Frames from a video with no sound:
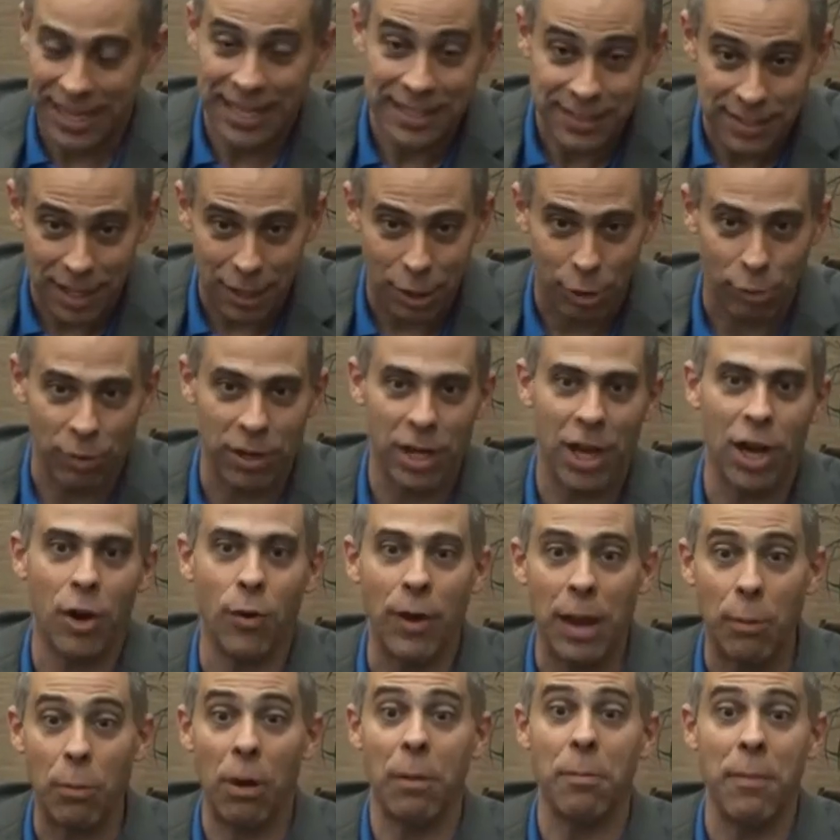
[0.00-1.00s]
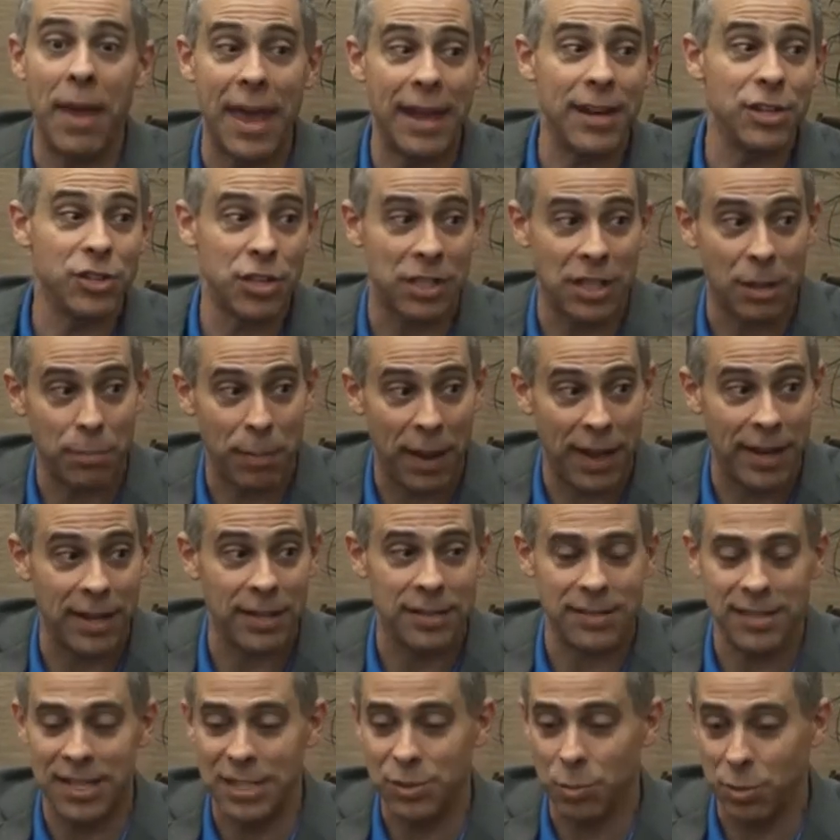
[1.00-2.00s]
into Creo and we're managing
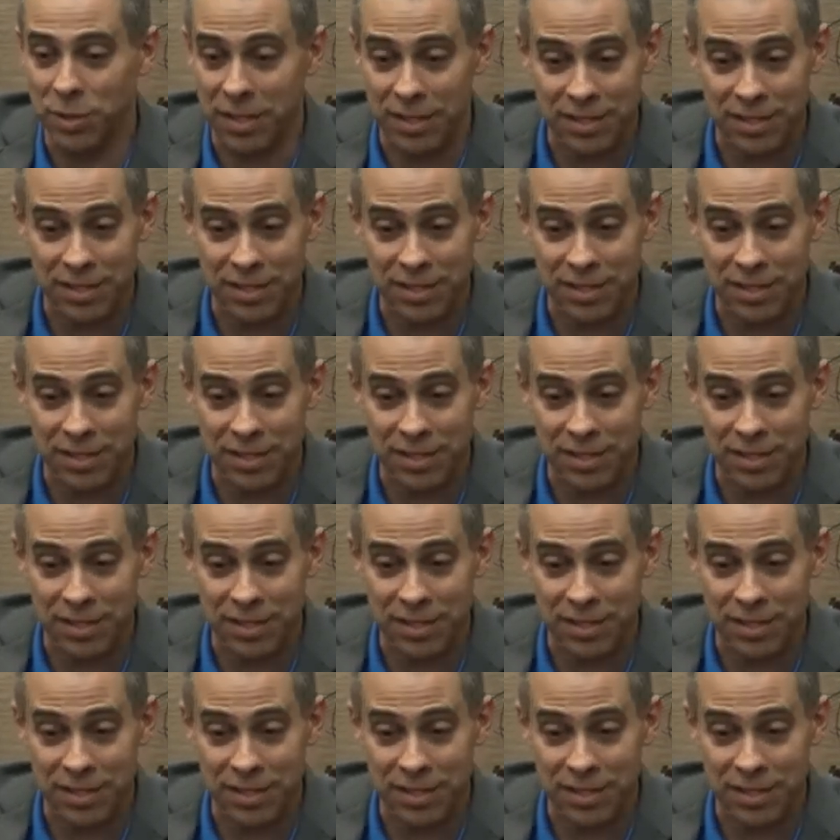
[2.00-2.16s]
dependencies with